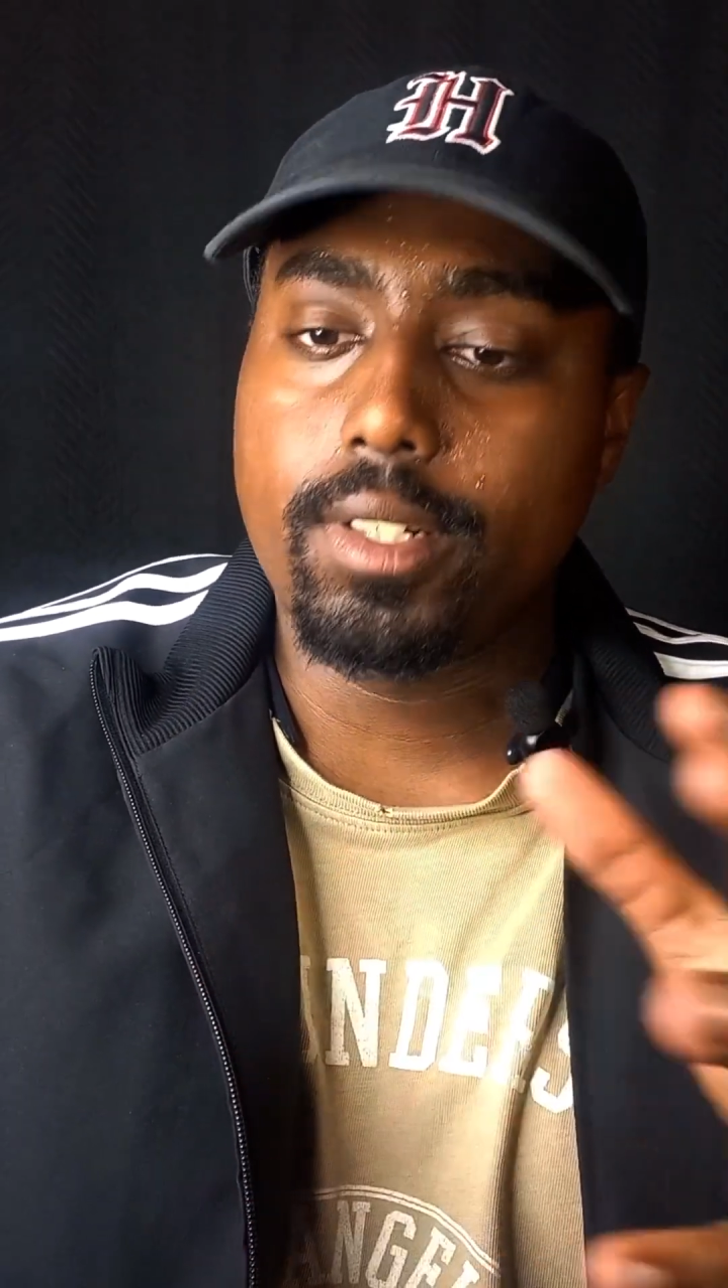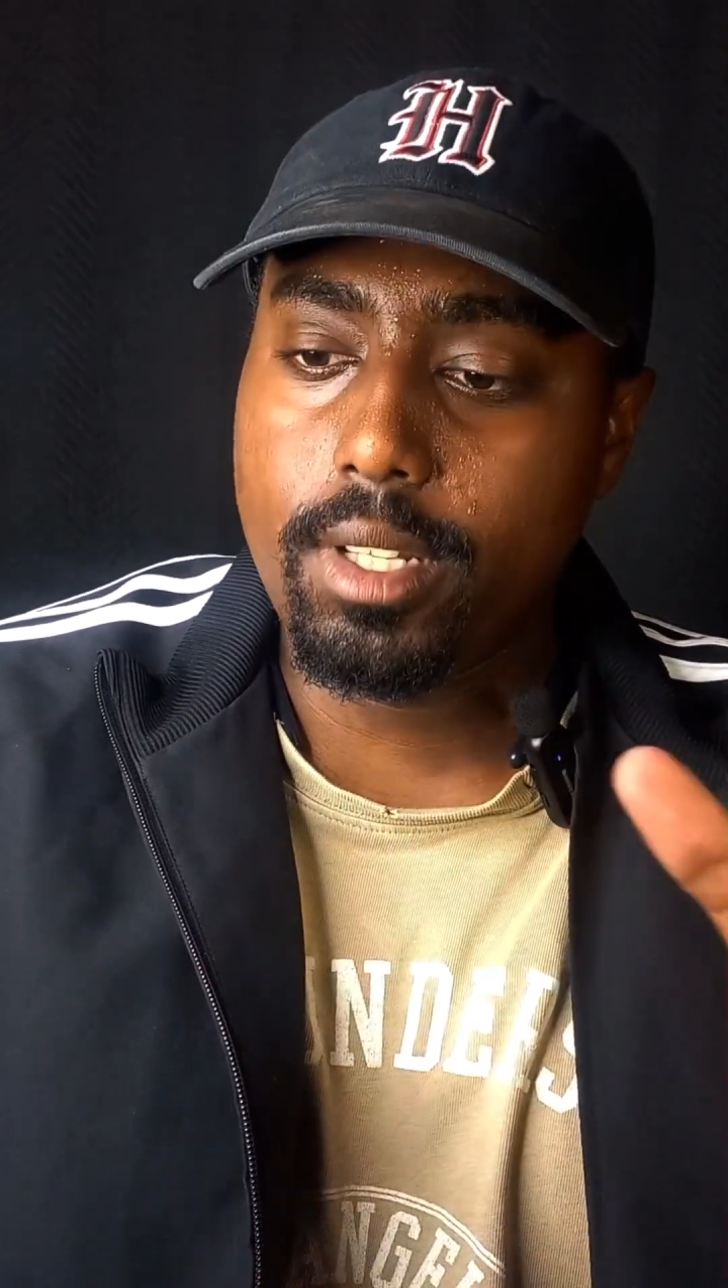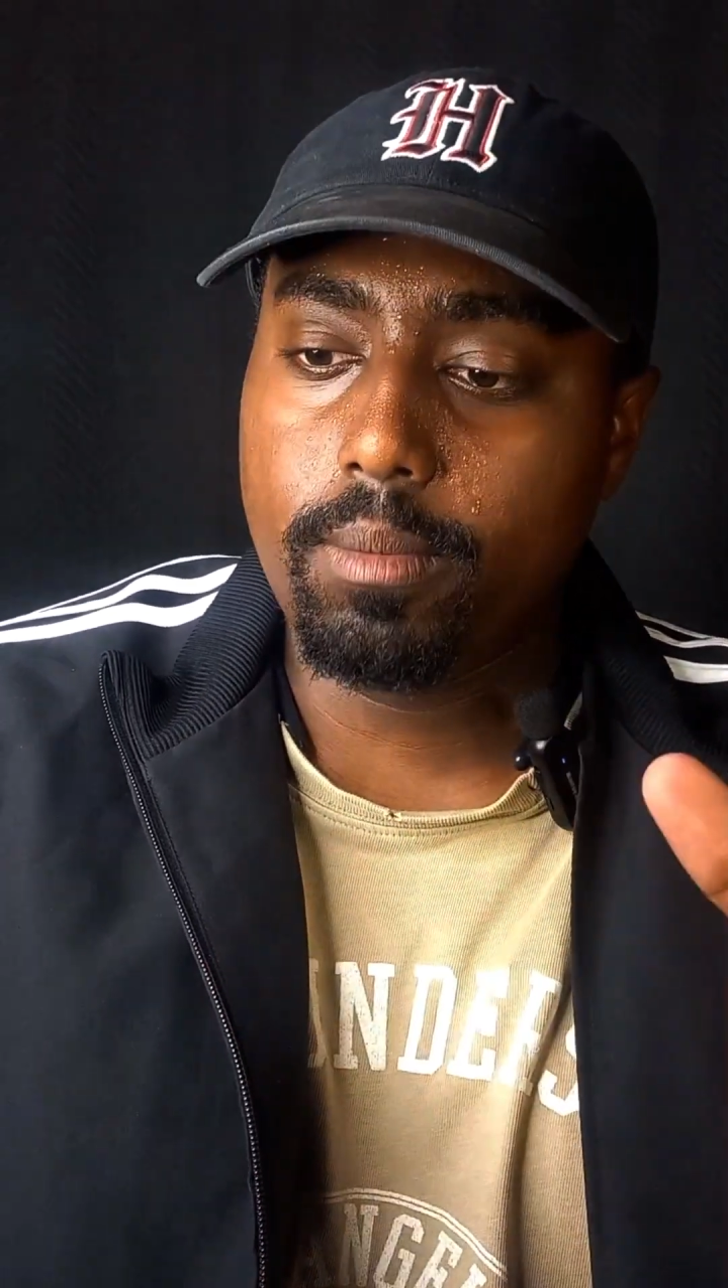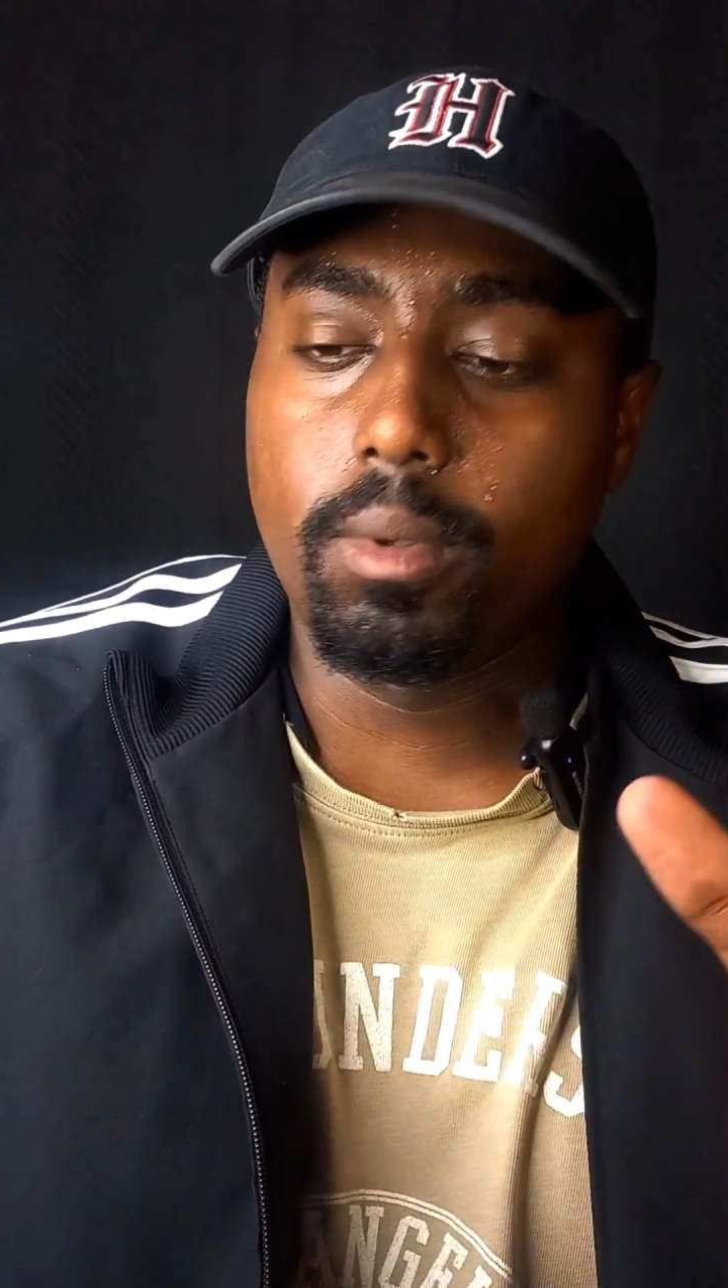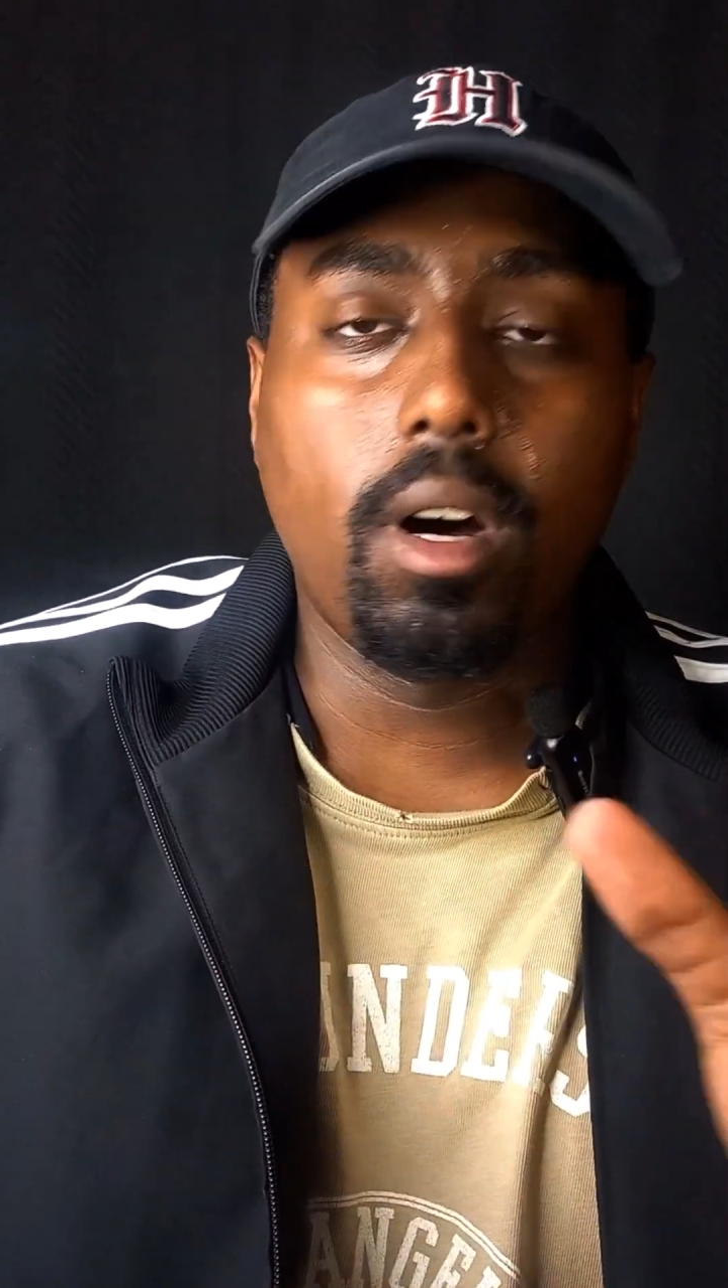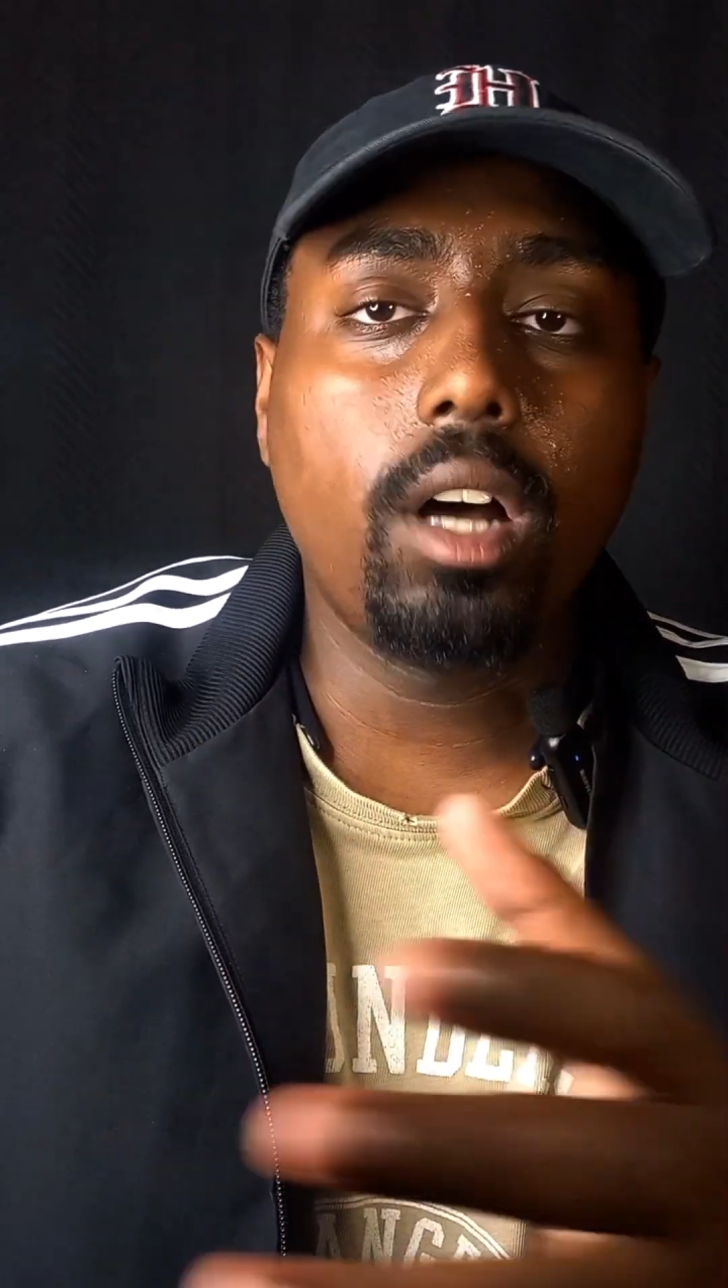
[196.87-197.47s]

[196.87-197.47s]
example,